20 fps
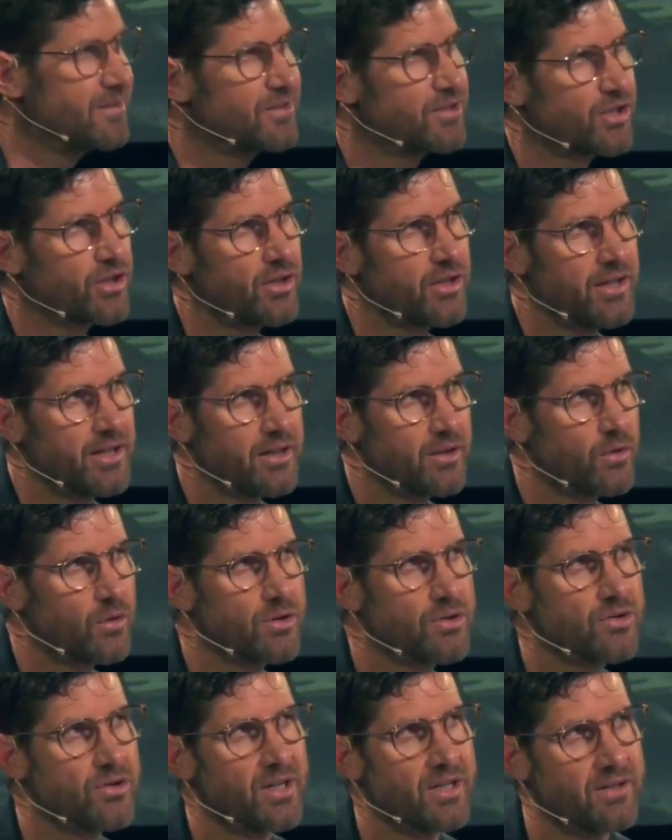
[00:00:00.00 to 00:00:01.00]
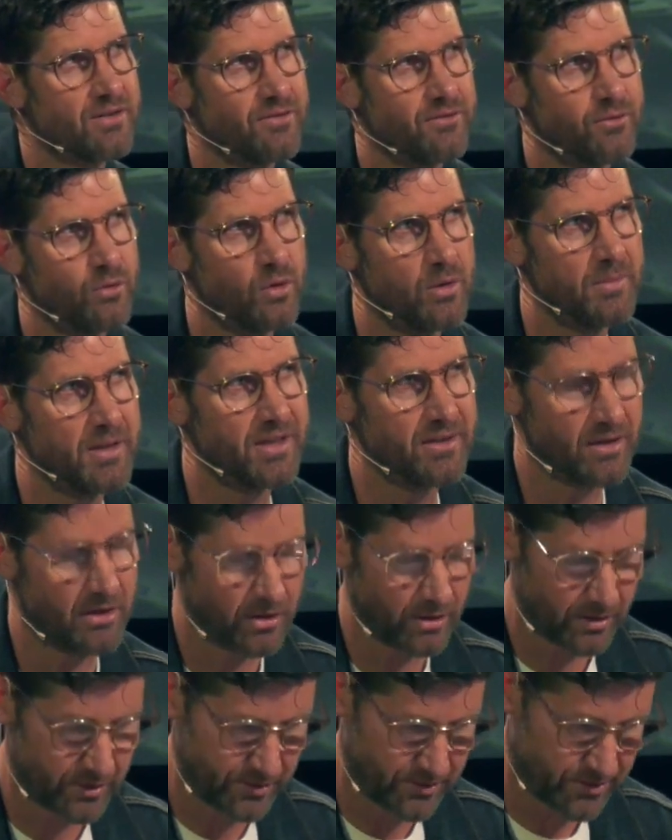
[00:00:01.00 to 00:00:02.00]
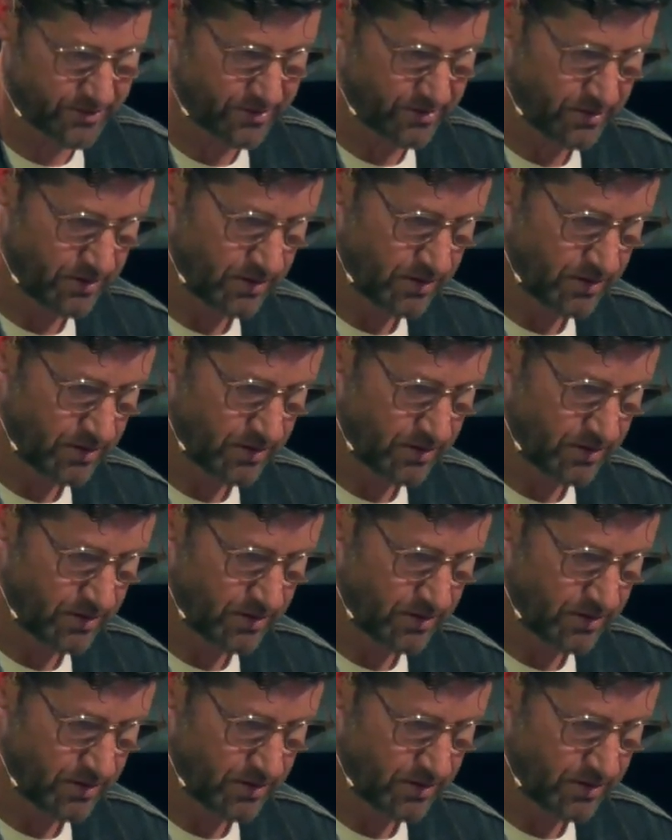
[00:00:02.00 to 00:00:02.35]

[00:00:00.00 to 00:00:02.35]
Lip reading: turning or transforming the hearts